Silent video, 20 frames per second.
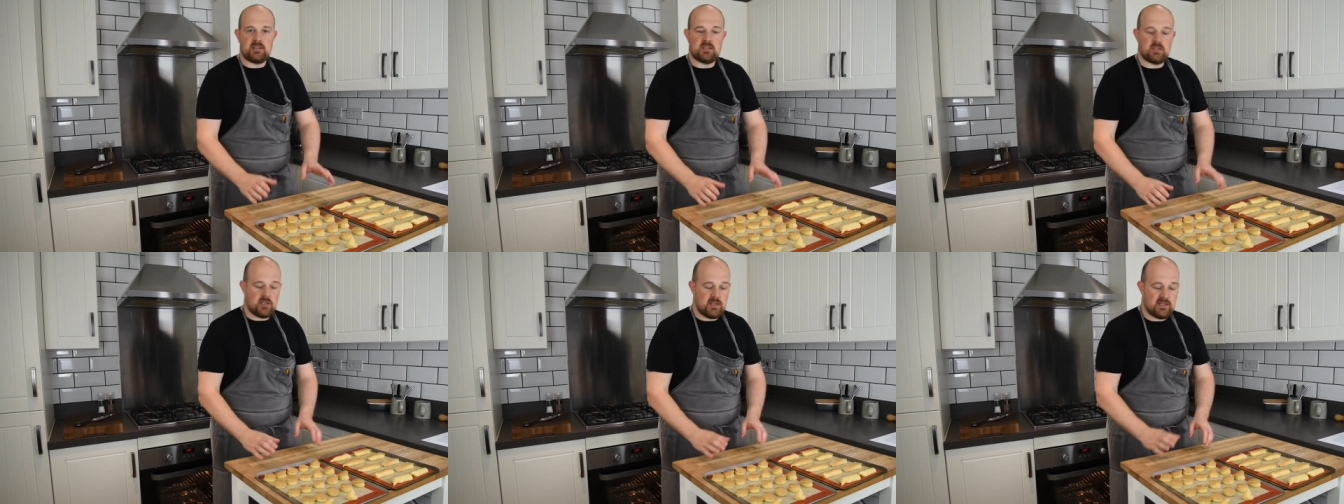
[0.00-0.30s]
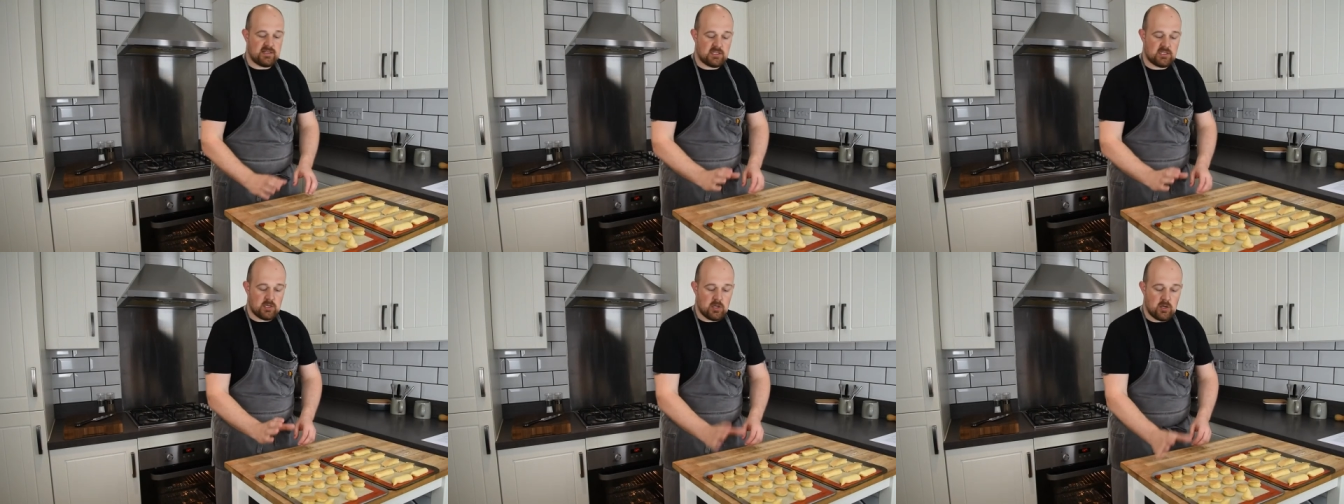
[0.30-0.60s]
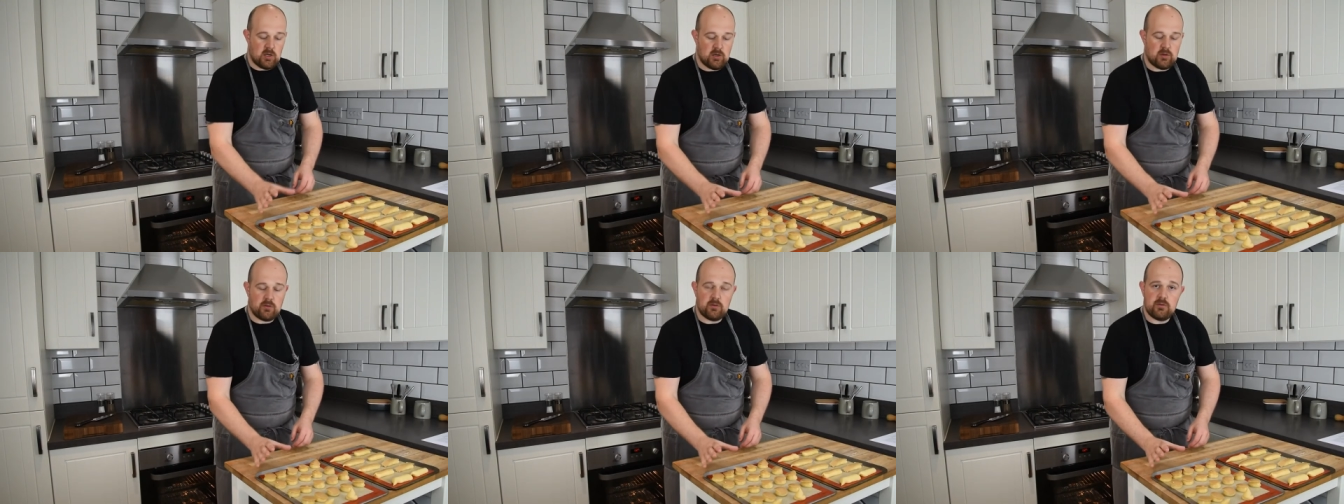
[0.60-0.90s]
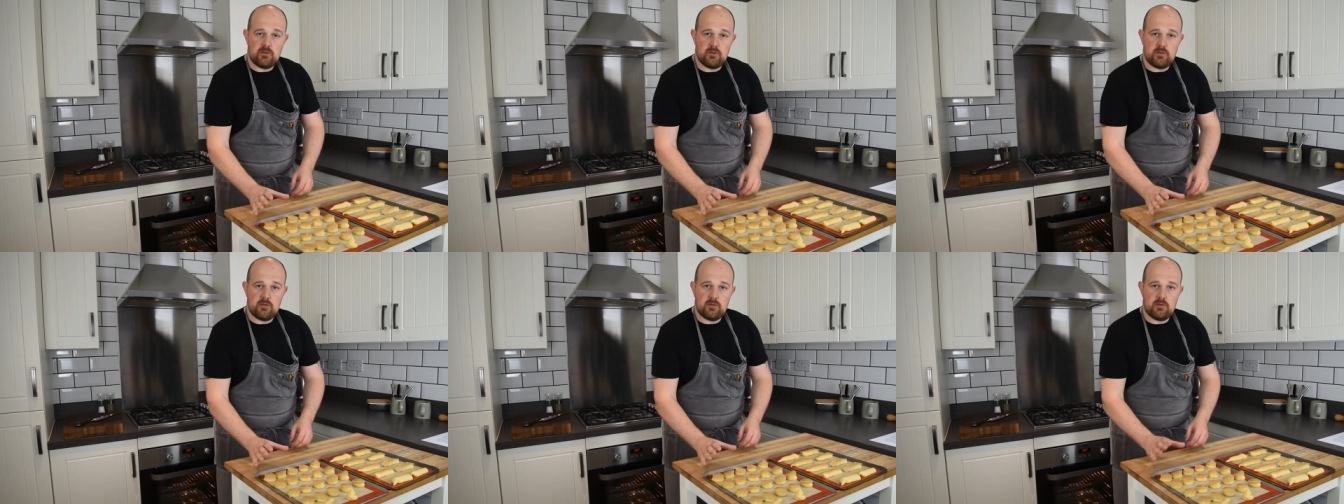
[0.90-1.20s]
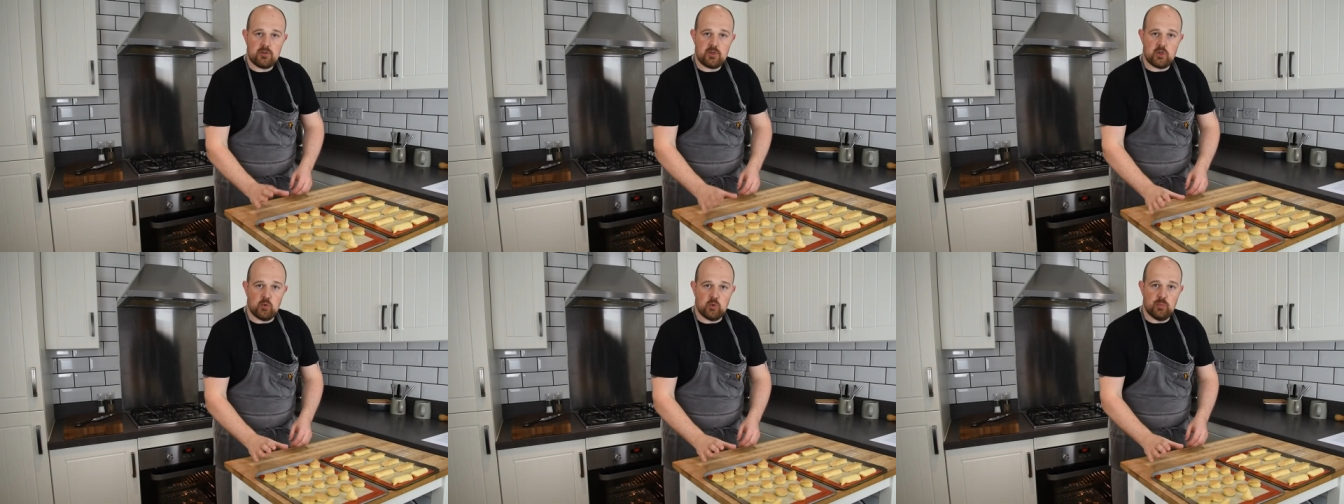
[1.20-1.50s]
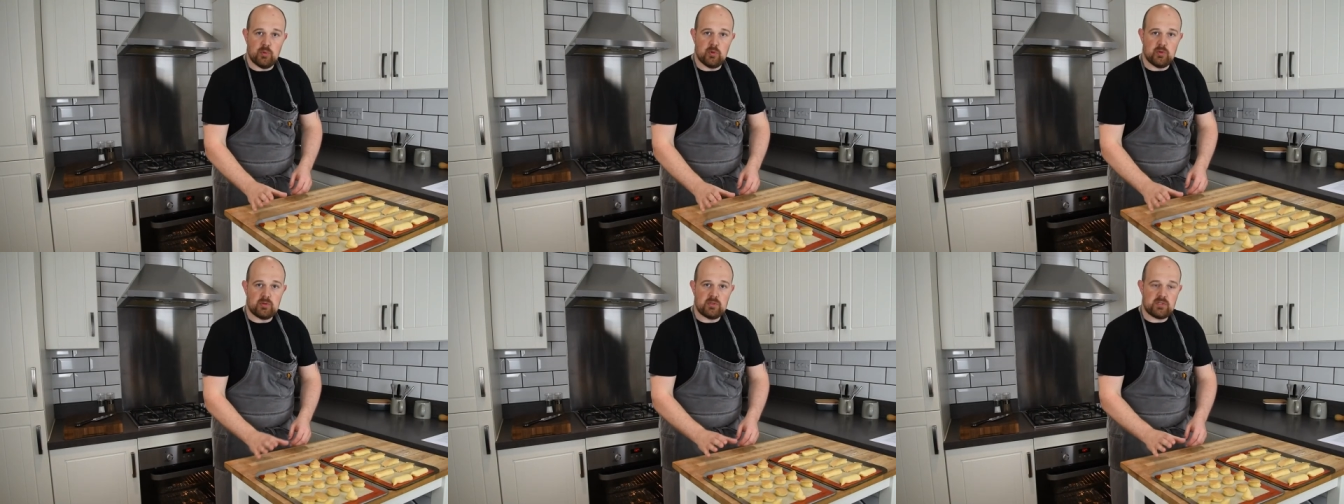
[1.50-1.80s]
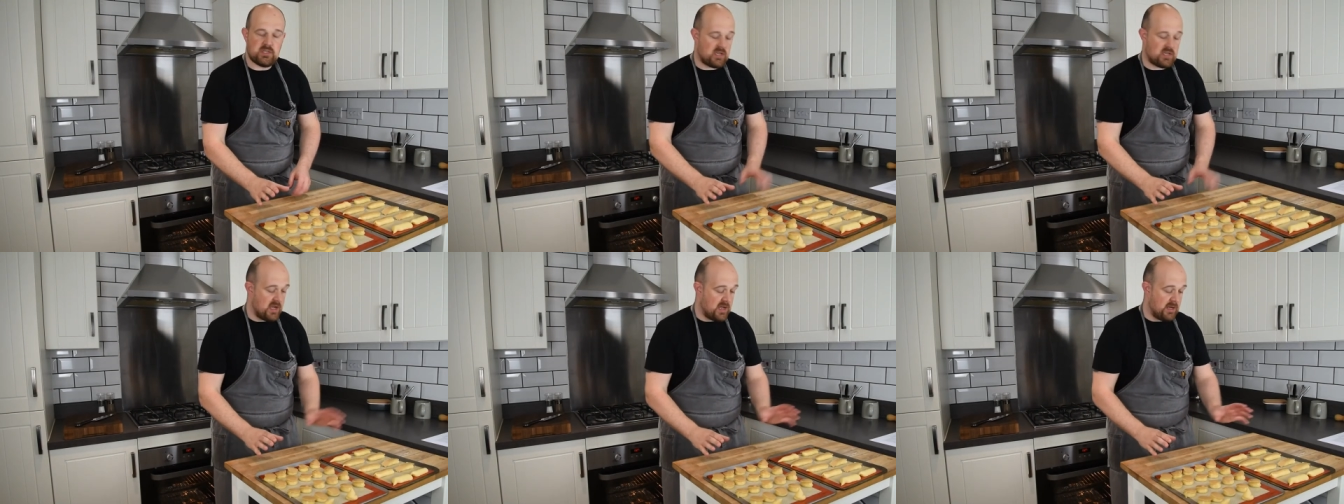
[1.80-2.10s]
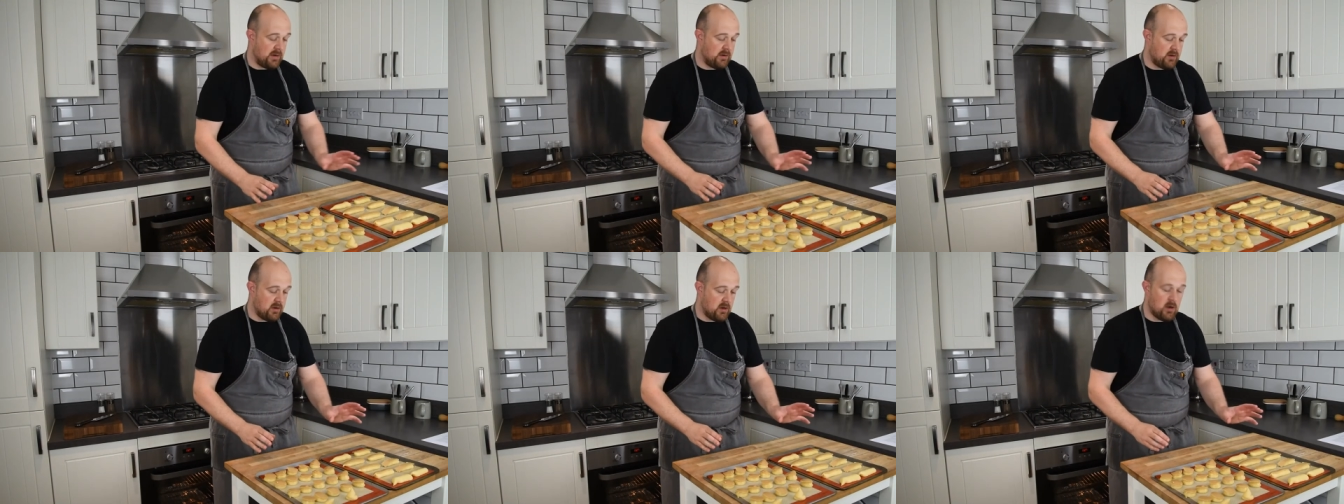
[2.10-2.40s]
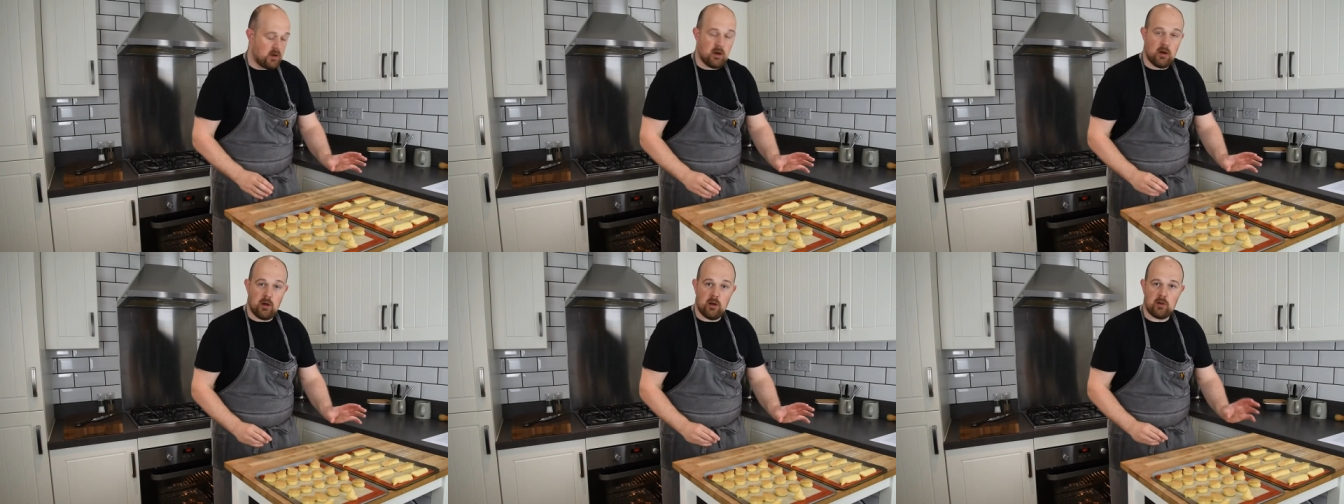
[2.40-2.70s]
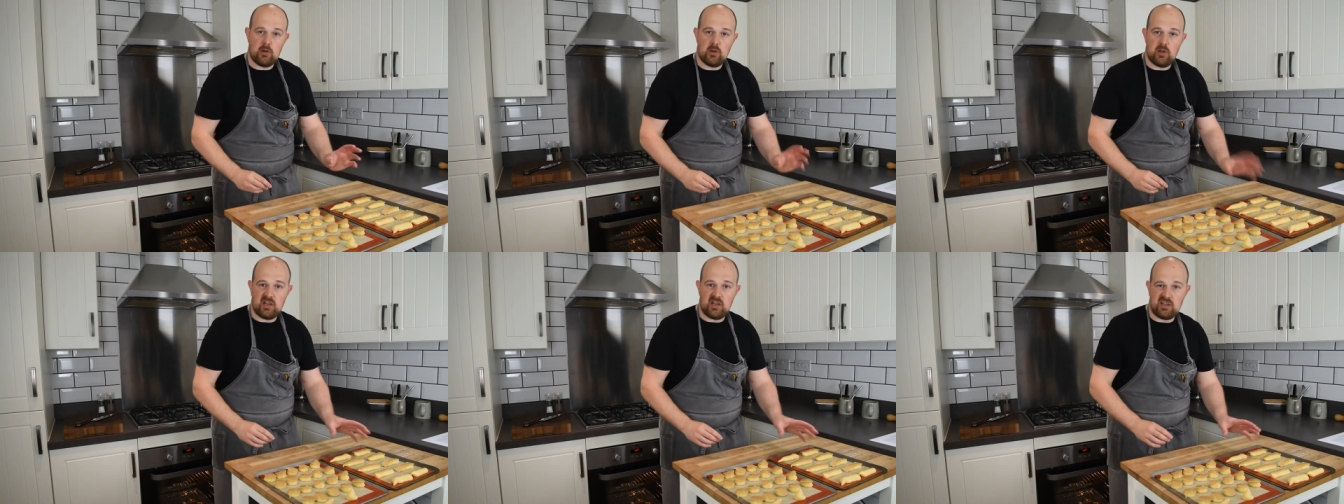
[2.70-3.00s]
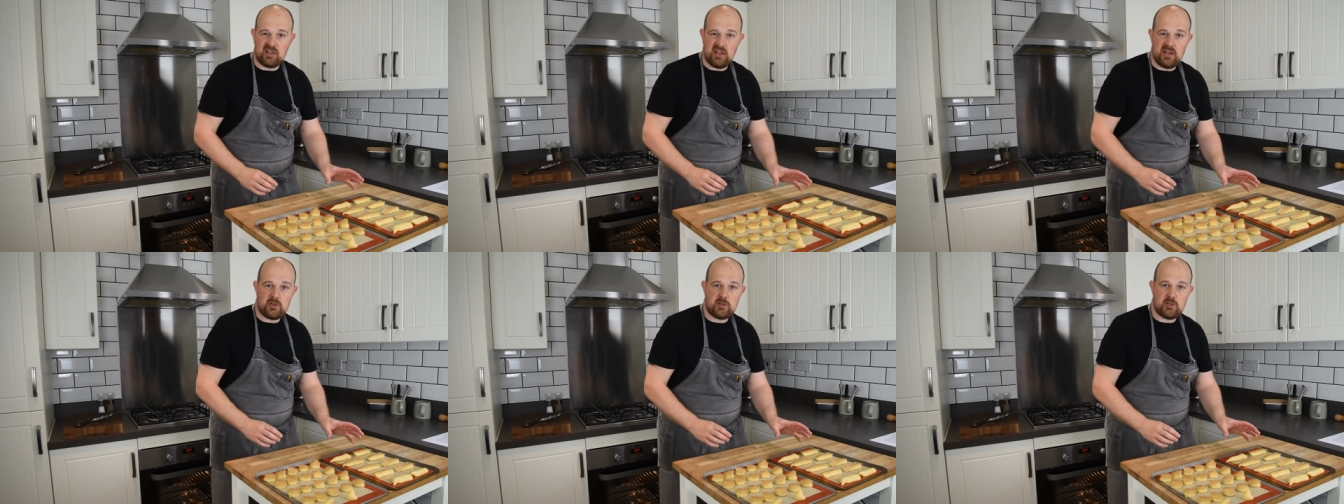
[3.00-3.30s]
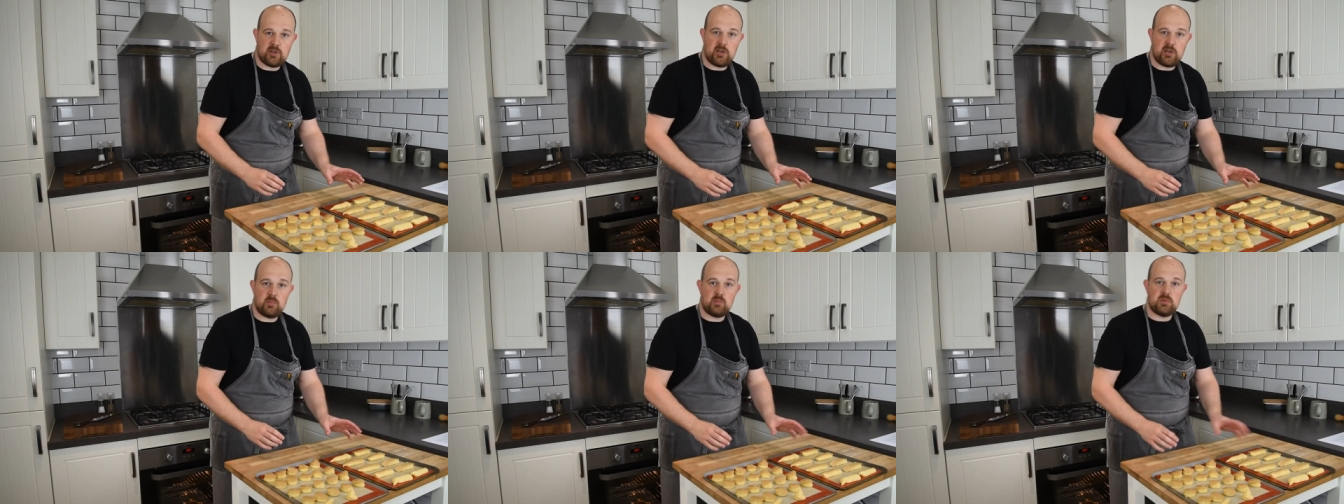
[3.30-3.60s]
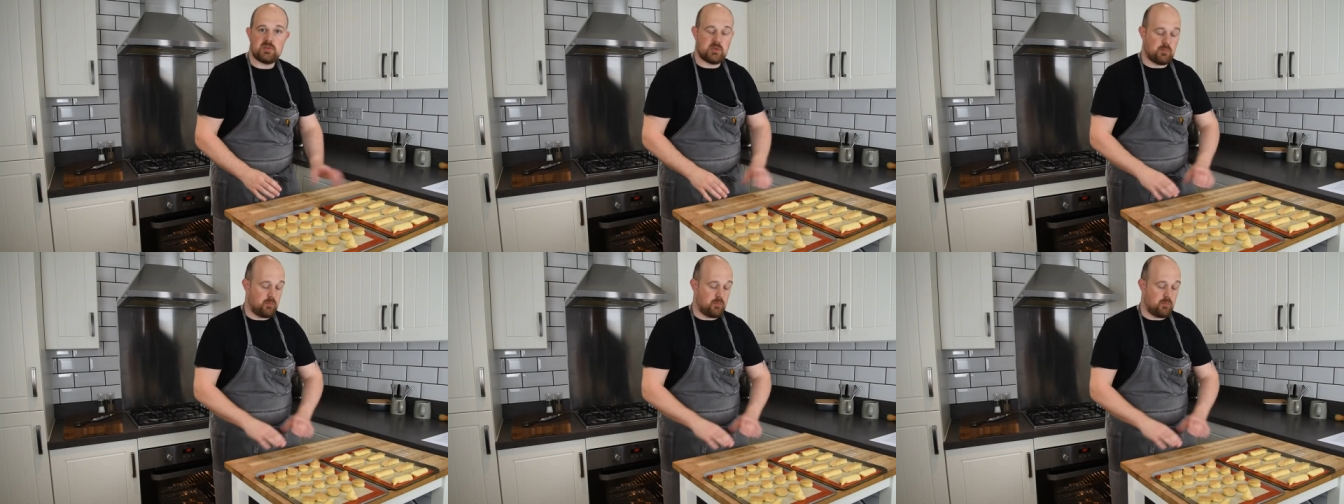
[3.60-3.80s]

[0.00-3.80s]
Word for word: so that's our choux buns and our eclair shapes.